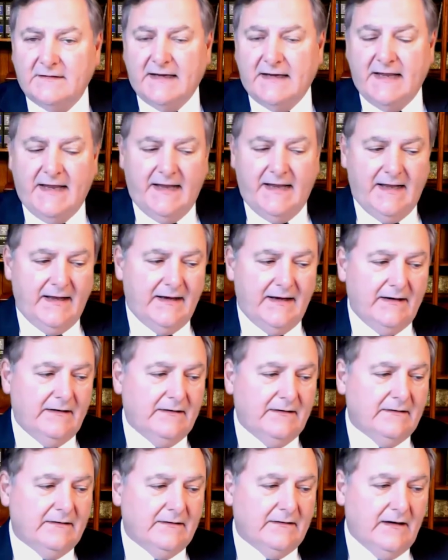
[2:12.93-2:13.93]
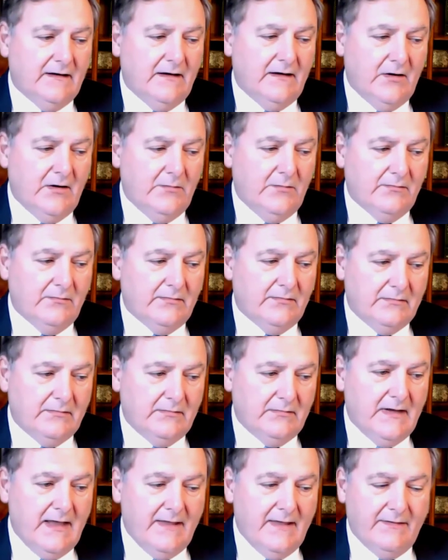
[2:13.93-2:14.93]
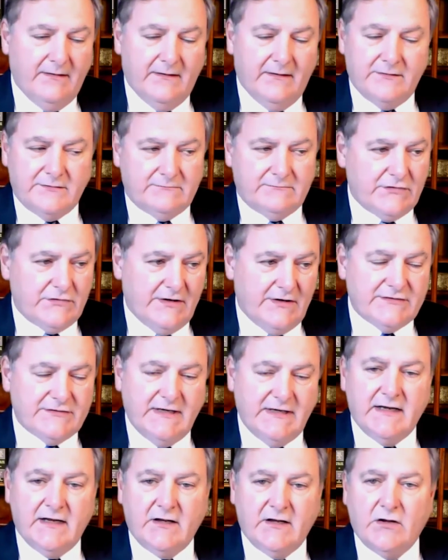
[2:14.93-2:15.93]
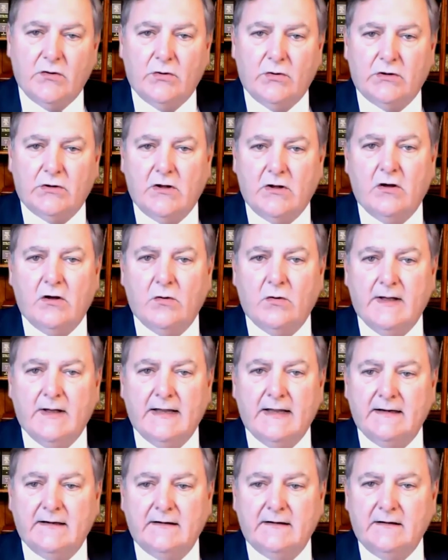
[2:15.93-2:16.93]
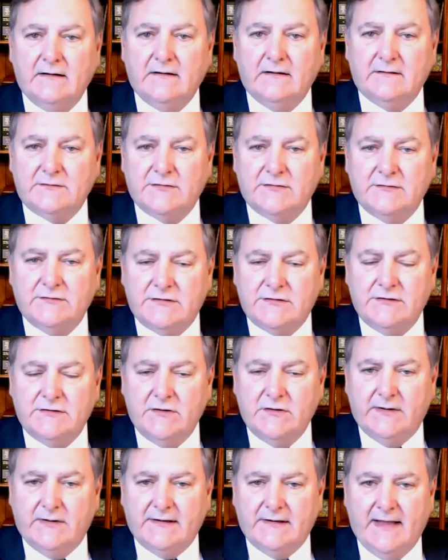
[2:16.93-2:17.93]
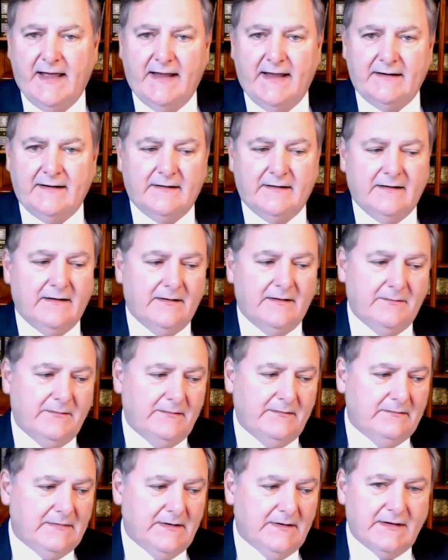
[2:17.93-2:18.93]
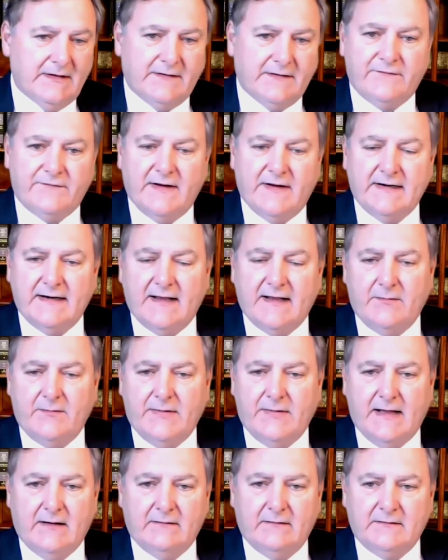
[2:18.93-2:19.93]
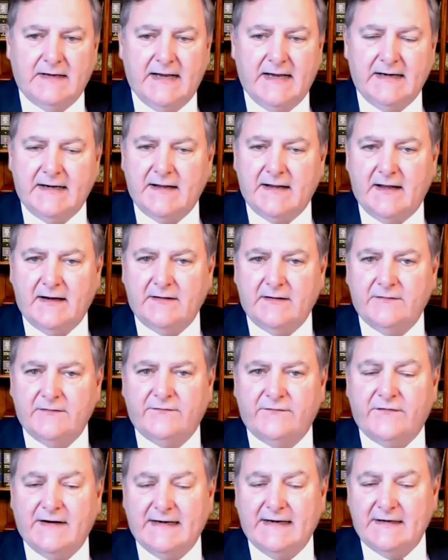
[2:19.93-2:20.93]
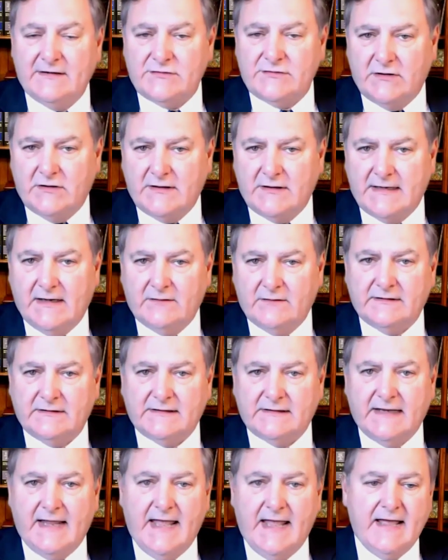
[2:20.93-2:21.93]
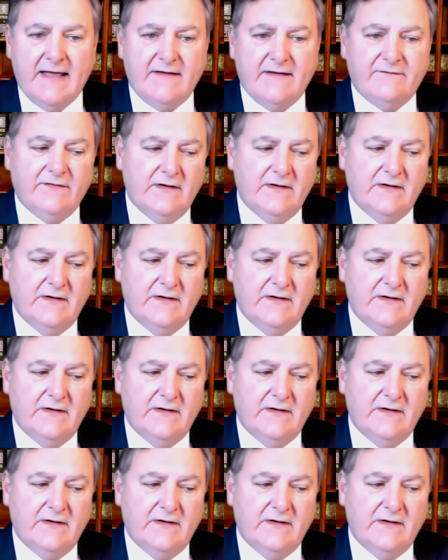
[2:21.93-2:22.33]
and the trustee can go a long way to doing that. They can find out about any kind of financial account that they have,